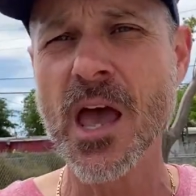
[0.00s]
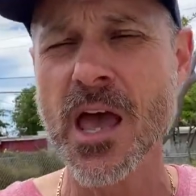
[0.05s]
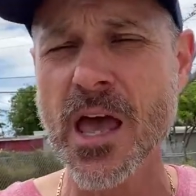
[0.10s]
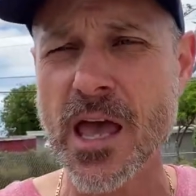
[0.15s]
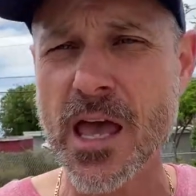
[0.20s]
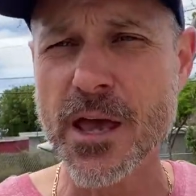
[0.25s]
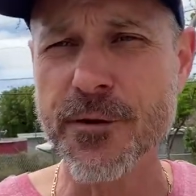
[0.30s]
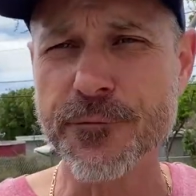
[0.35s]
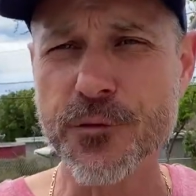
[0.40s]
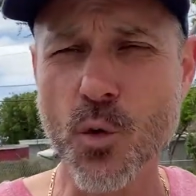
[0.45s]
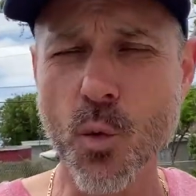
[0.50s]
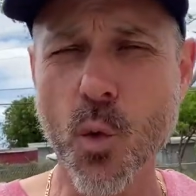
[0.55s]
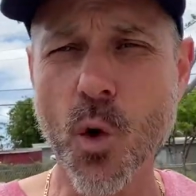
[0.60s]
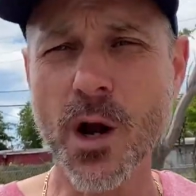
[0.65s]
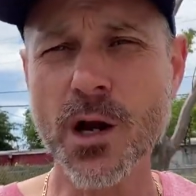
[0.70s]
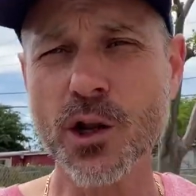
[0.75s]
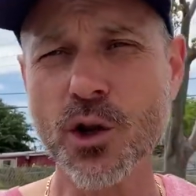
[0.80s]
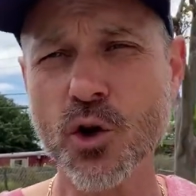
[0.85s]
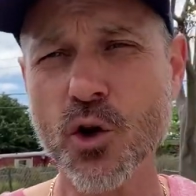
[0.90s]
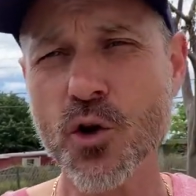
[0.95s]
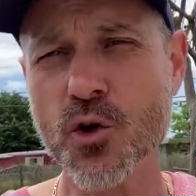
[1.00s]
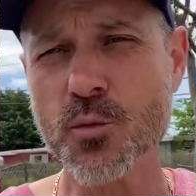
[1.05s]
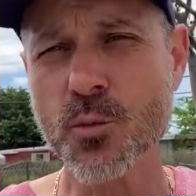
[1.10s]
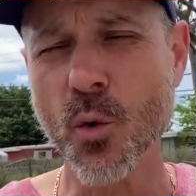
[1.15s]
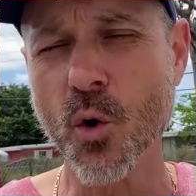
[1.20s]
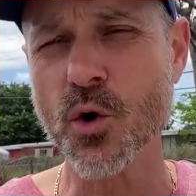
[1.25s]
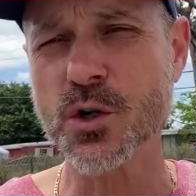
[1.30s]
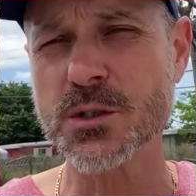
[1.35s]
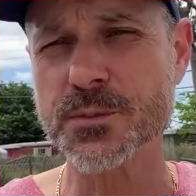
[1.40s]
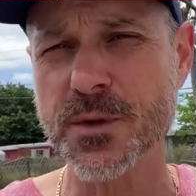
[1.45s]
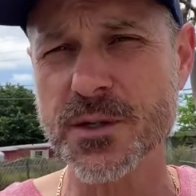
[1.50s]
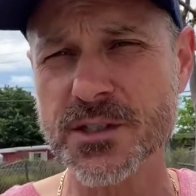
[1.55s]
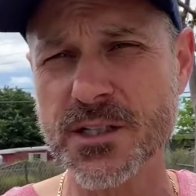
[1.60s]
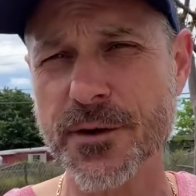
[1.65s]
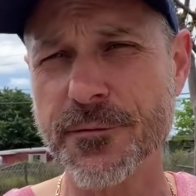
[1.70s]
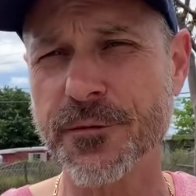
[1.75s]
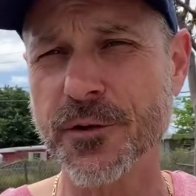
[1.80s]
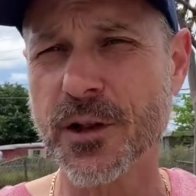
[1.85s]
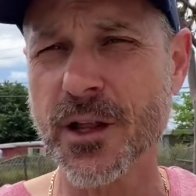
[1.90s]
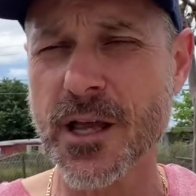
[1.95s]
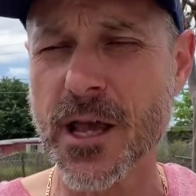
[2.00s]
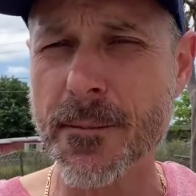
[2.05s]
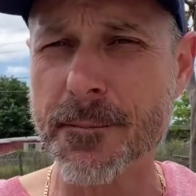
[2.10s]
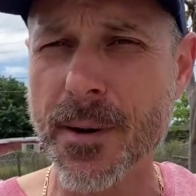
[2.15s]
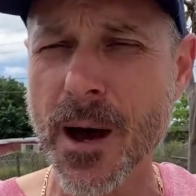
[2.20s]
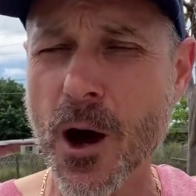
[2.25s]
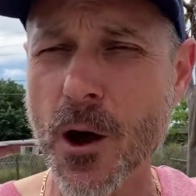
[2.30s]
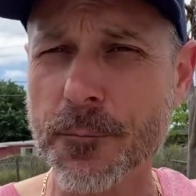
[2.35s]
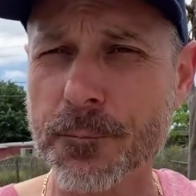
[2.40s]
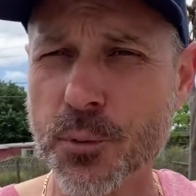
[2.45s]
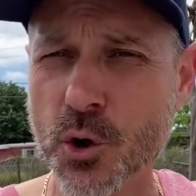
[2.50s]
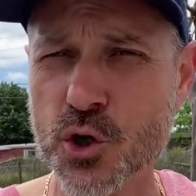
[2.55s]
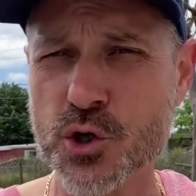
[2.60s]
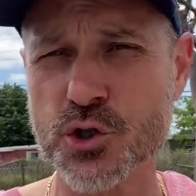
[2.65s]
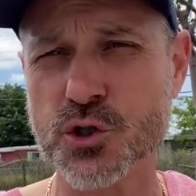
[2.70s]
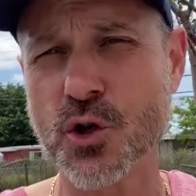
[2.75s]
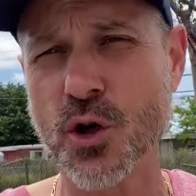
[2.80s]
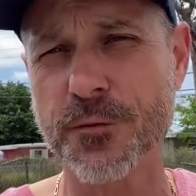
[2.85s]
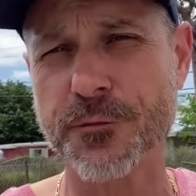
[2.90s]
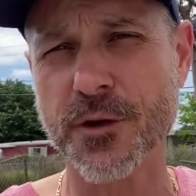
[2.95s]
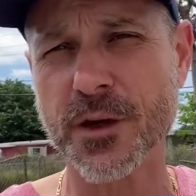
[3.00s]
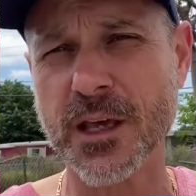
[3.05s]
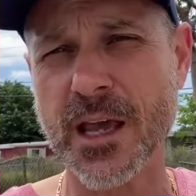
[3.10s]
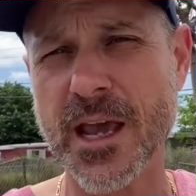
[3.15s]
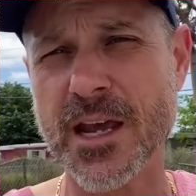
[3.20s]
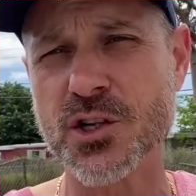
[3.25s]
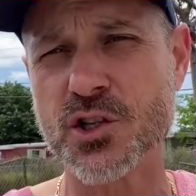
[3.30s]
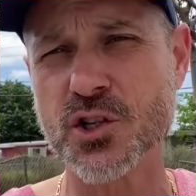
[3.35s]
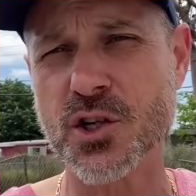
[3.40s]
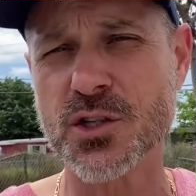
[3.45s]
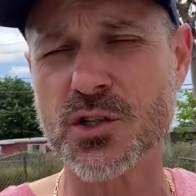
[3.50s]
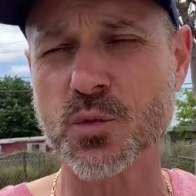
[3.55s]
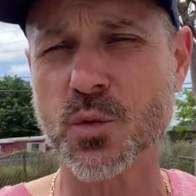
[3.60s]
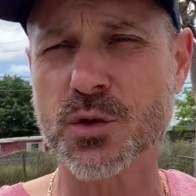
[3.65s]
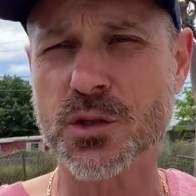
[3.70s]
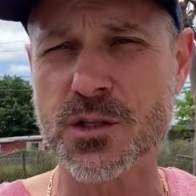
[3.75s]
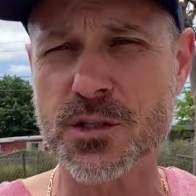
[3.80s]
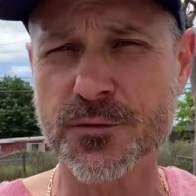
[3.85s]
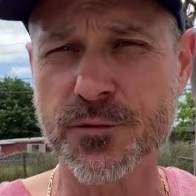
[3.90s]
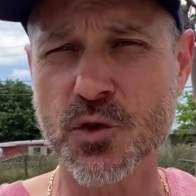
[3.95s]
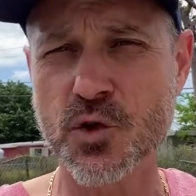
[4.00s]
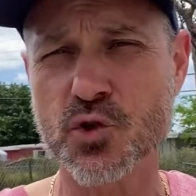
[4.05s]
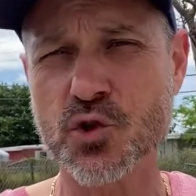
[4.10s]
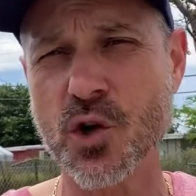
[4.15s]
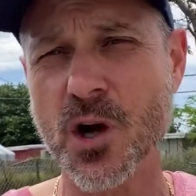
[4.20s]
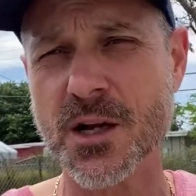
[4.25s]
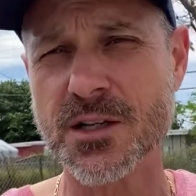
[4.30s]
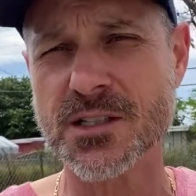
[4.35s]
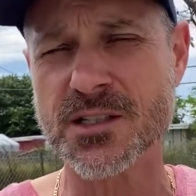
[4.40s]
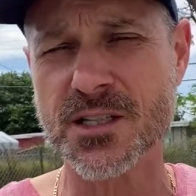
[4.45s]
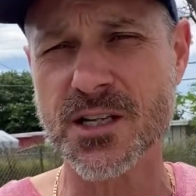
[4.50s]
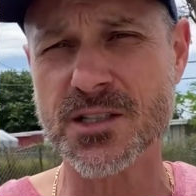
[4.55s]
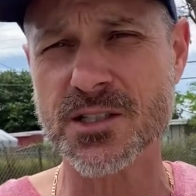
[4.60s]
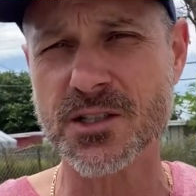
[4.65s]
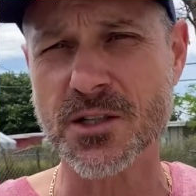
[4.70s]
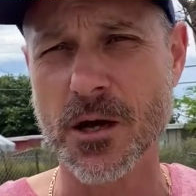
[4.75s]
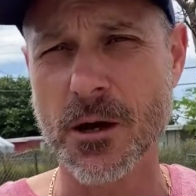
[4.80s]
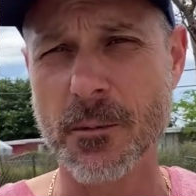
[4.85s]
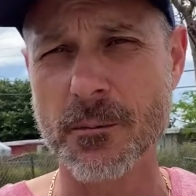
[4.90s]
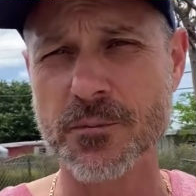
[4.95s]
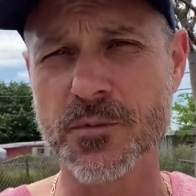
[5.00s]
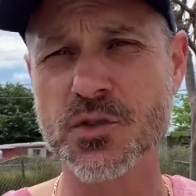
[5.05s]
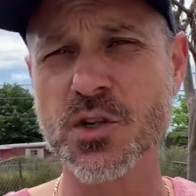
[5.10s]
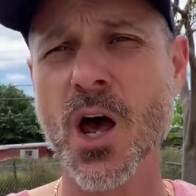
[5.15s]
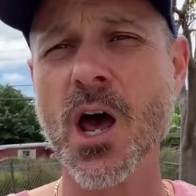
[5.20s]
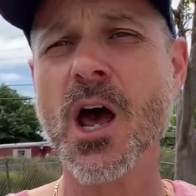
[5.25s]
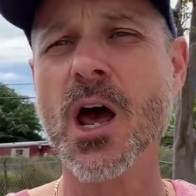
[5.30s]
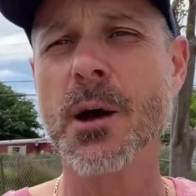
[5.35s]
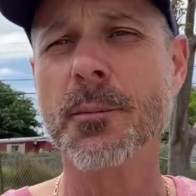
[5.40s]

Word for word: If you want to learn more specifically about push notifications with these Viewtron systems,